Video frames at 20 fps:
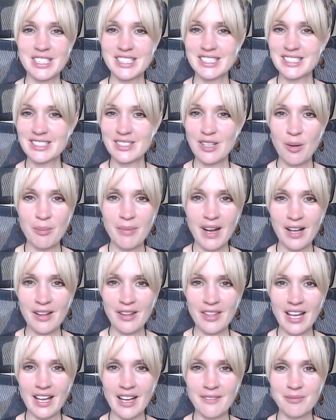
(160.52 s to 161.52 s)
But it's not
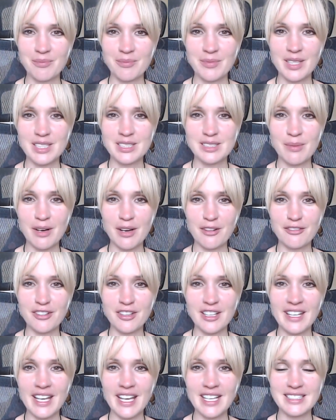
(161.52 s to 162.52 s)
about that, it's about
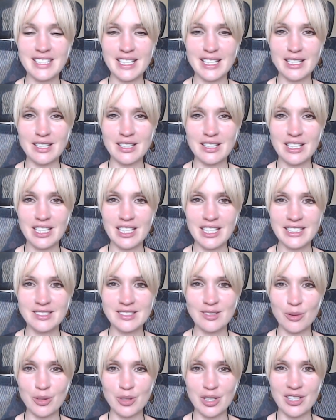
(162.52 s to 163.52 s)
forgetting the
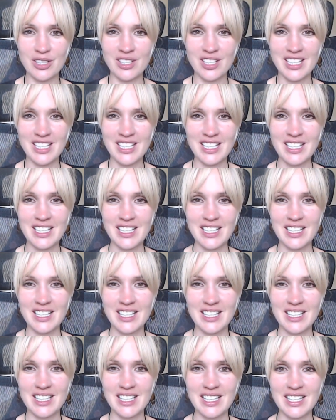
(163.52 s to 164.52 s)
little you,
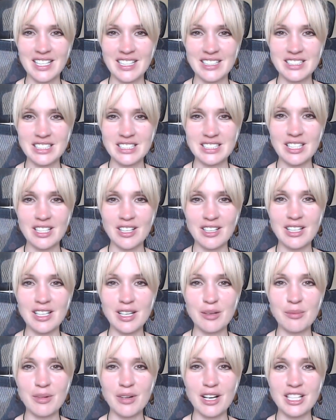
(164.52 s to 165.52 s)
just
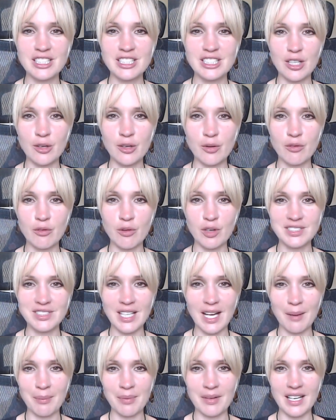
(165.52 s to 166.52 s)
totally merging with
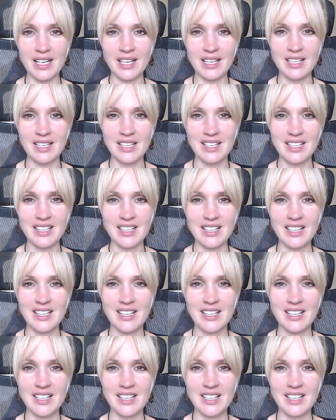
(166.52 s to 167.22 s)
what's happening.